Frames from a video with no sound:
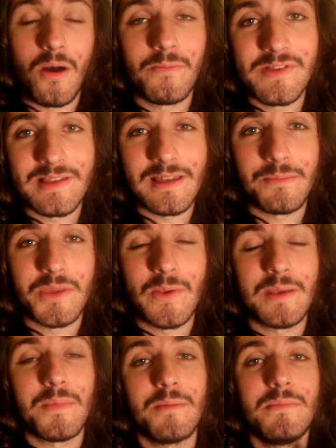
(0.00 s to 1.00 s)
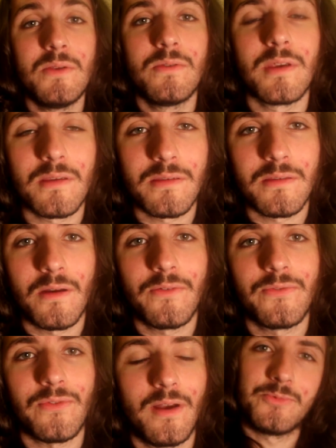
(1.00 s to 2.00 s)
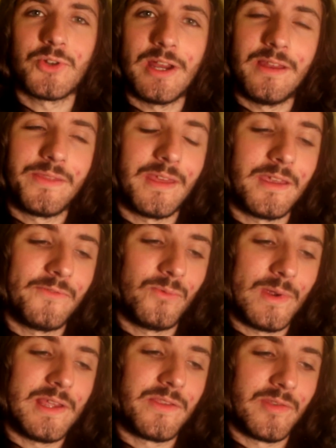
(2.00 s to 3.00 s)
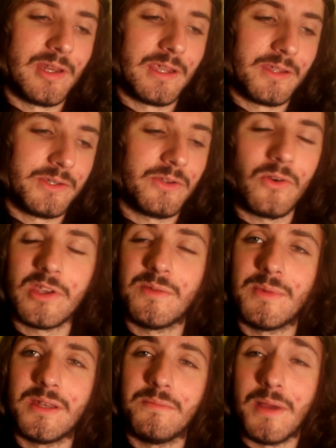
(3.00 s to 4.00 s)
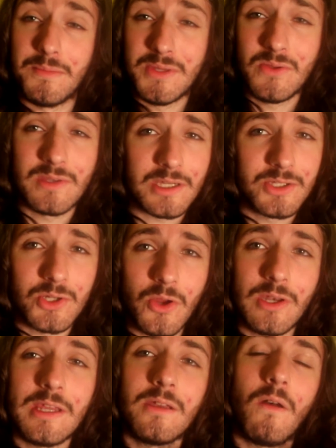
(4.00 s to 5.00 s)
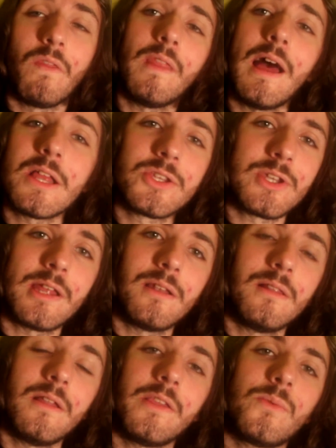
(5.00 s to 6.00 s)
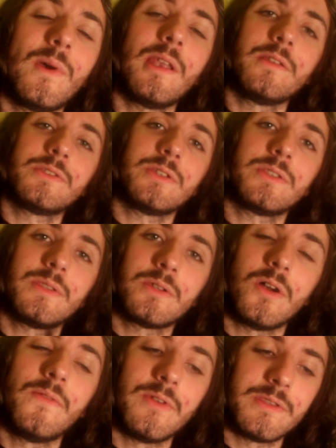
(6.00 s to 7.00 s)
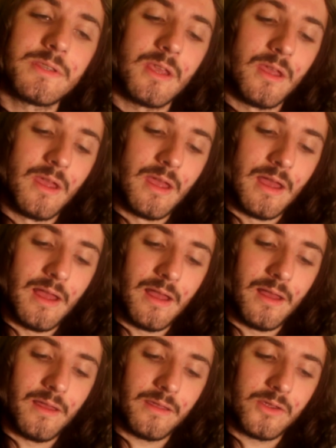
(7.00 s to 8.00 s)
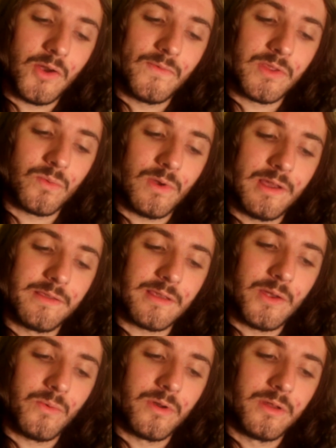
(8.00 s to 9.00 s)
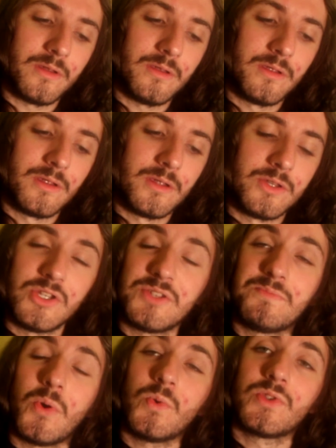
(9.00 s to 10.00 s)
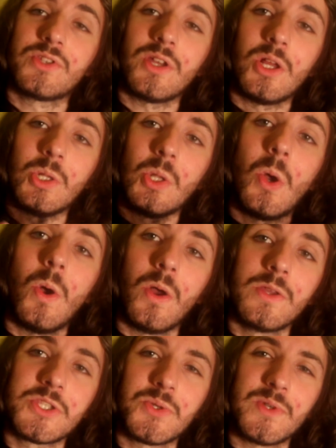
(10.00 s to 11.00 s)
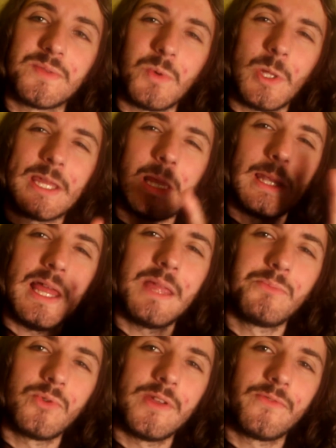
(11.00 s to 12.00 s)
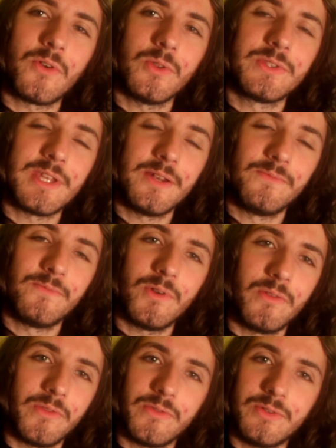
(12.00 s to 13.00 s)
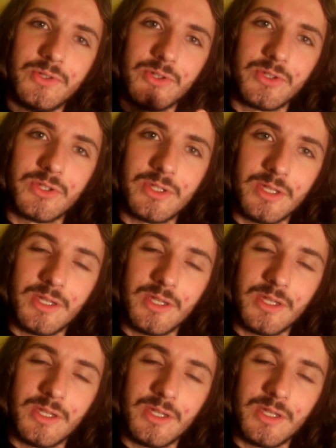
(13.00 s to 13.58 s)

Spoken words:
Obviously I'm doing my music stuff. I'm trying to think of ways that I could document my music journey on that channel, as well as just the covers. Covers wise, I want to just post a lot, so it's more like a library of content rather than just